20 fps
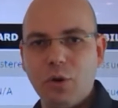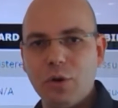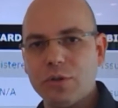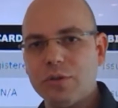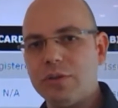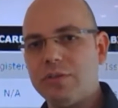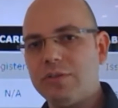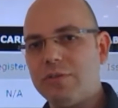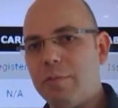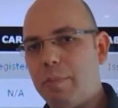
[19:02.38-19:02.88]
in
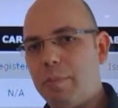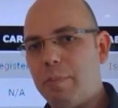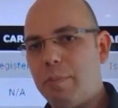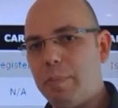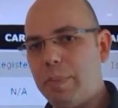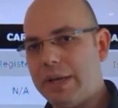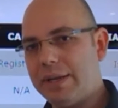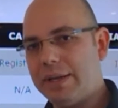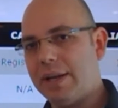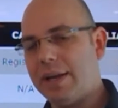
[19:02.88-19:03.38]
order to
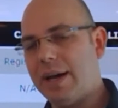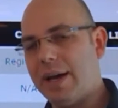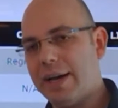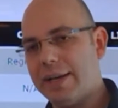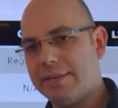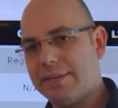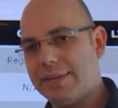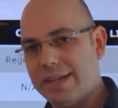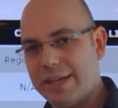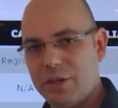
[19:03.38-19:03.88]

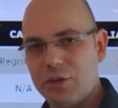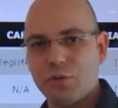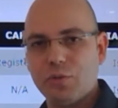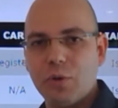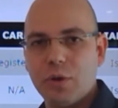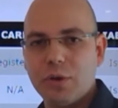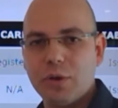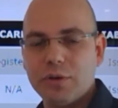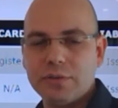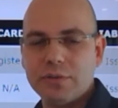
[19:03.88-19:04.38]
penalize the
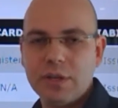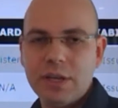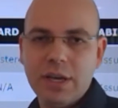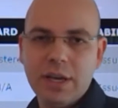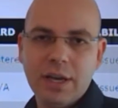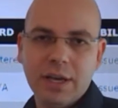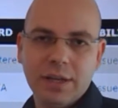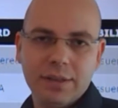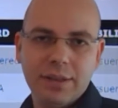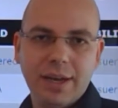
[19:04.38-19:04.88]
issuers,
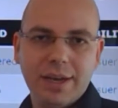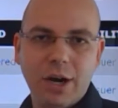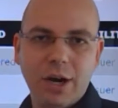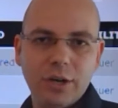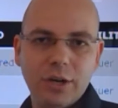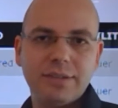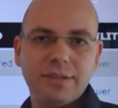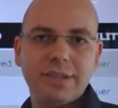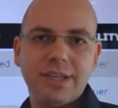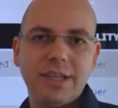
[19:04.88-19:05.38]
the
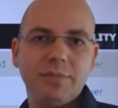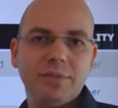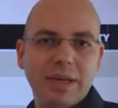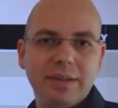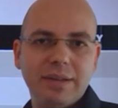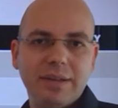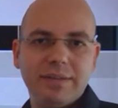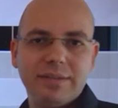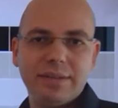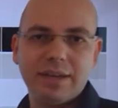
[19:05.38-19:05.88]
card schemes
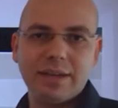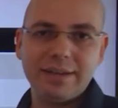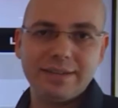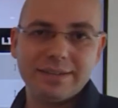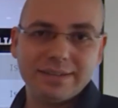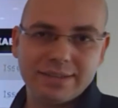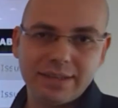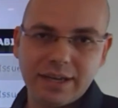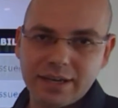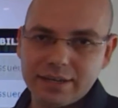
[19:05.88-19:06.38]
basically
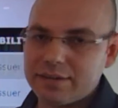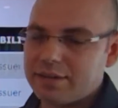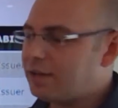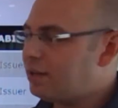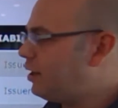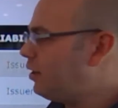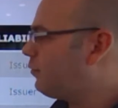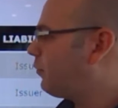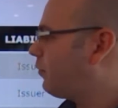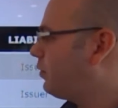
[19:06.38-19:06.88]
said
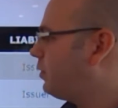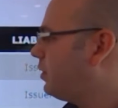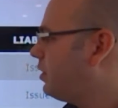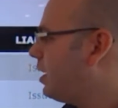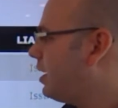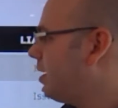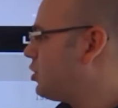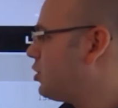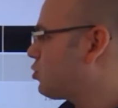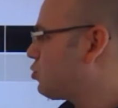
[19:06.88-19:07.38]
if
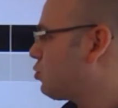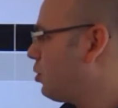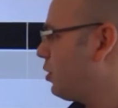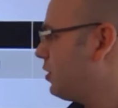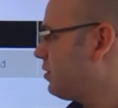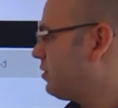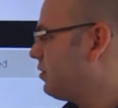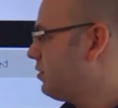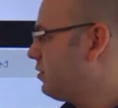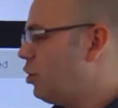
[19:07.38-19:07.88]
the
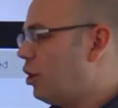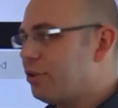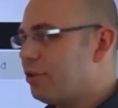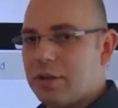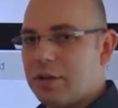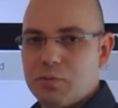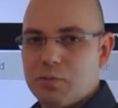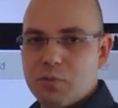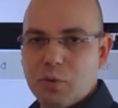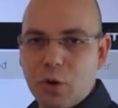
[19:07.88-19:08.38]
issuer is
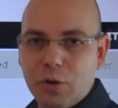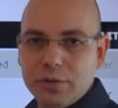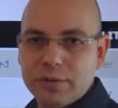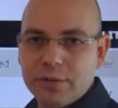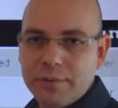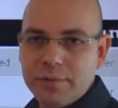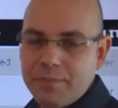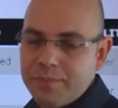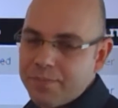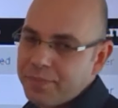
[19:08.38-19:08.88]
not
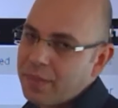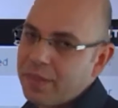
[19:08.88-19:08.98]
enrolled,